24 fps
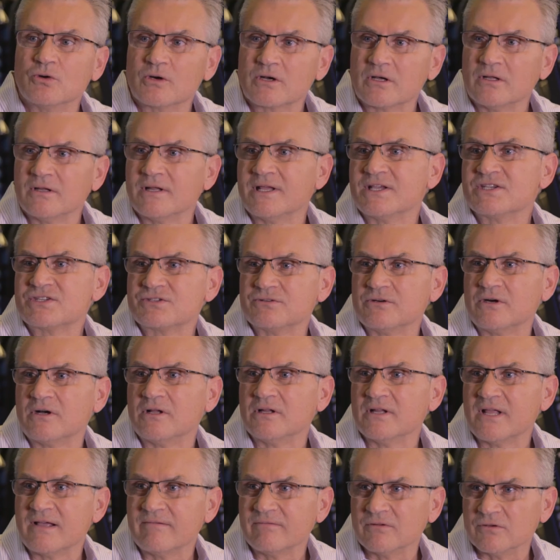your
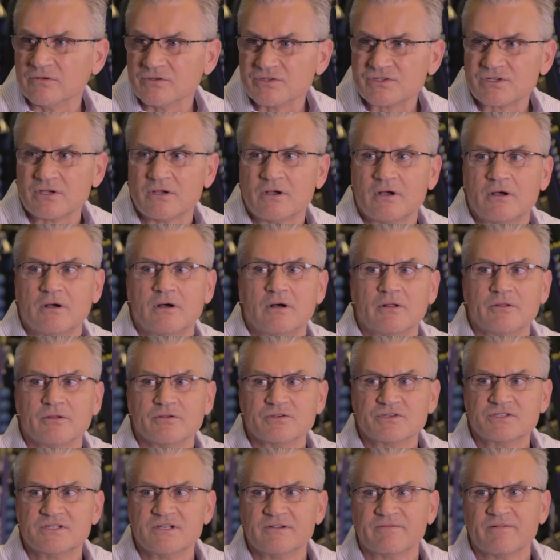cholesterol levels, all
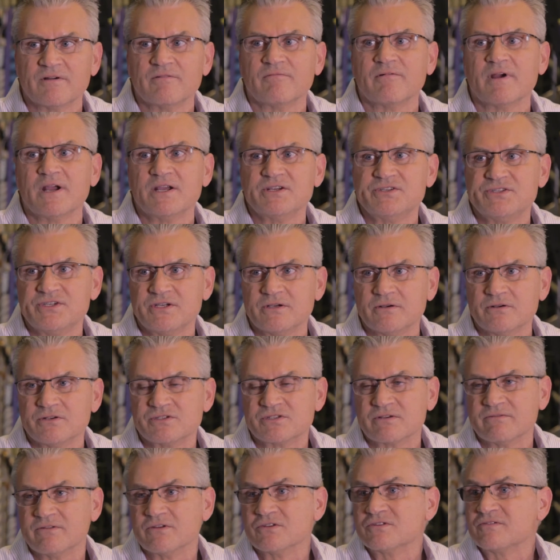those different
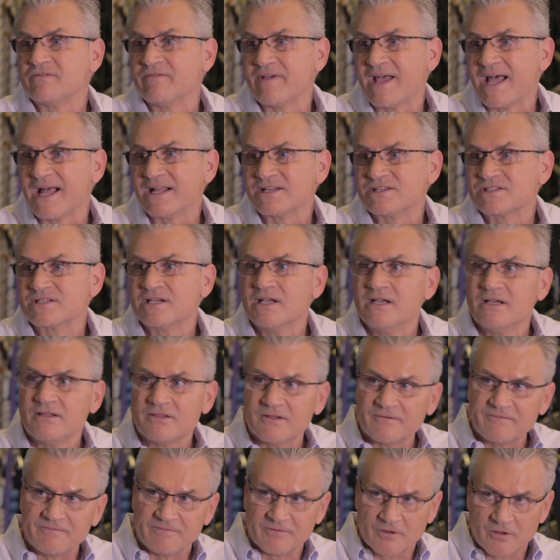ratios of those fats
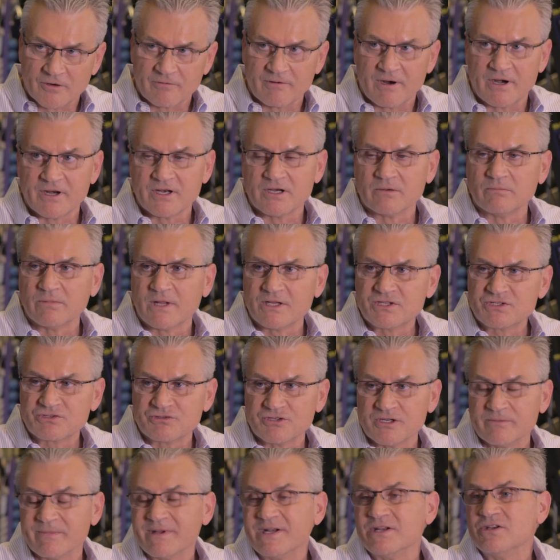that float around in your
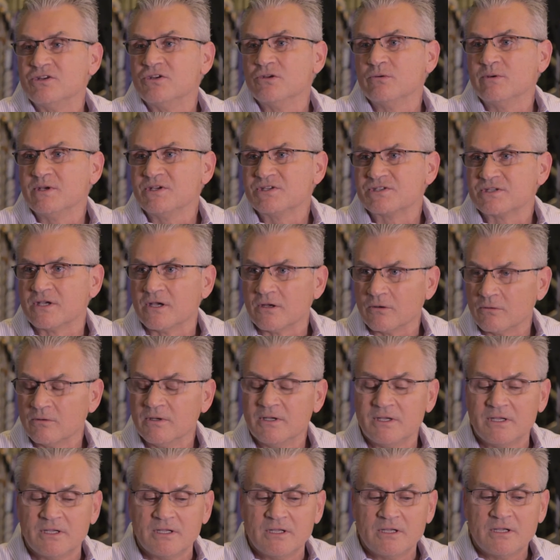bloodstream. And in doing
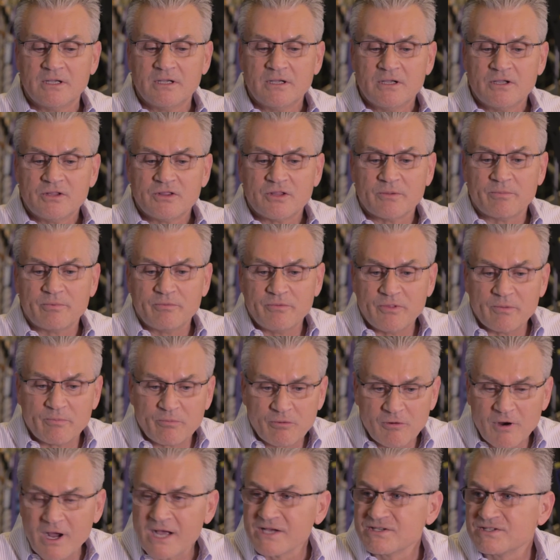so,
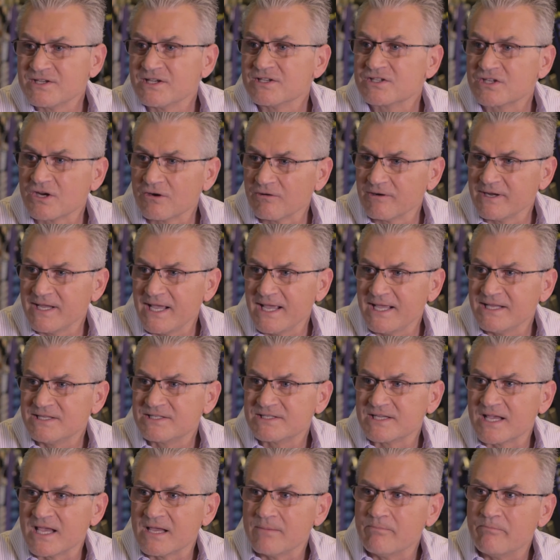the process
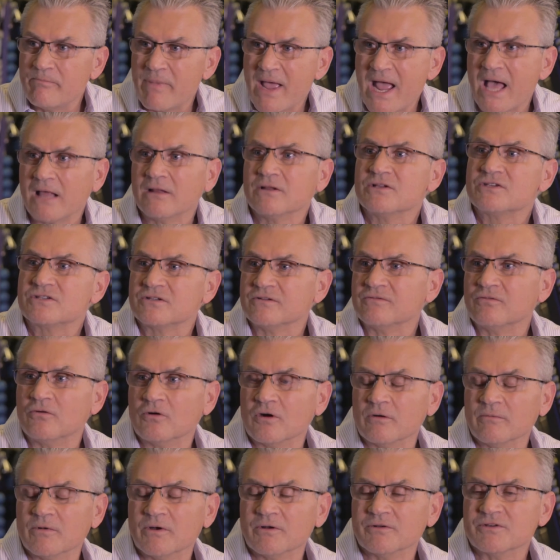creates a balance of
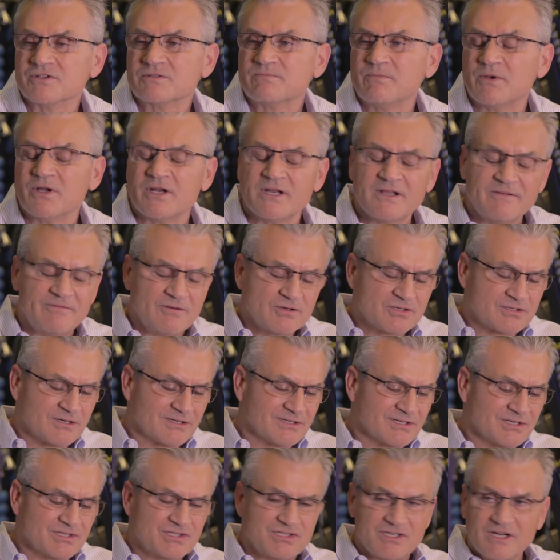hormones. But if you
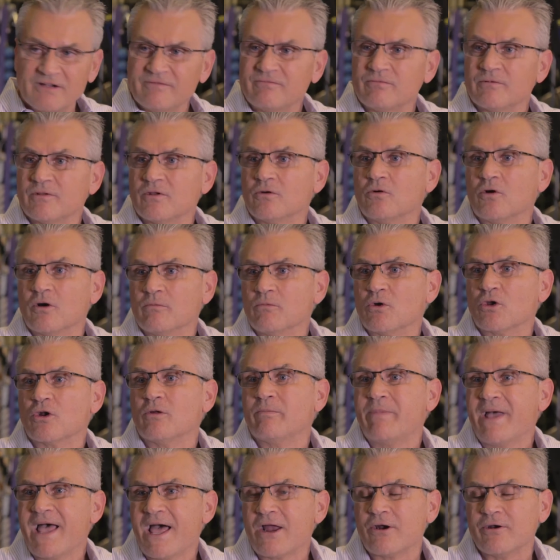start to shift with the
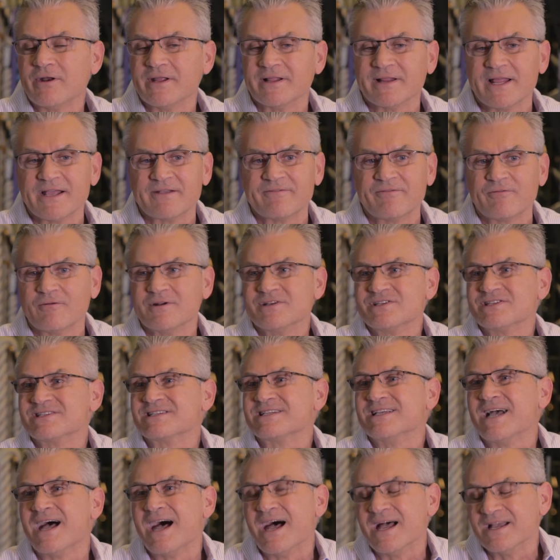hormonal patterning, like for
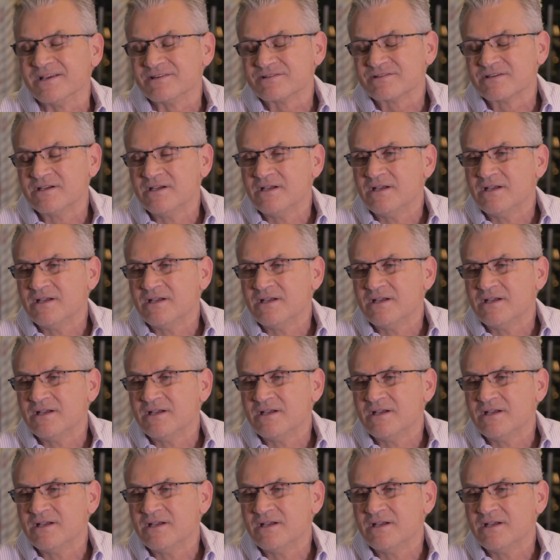instance guys,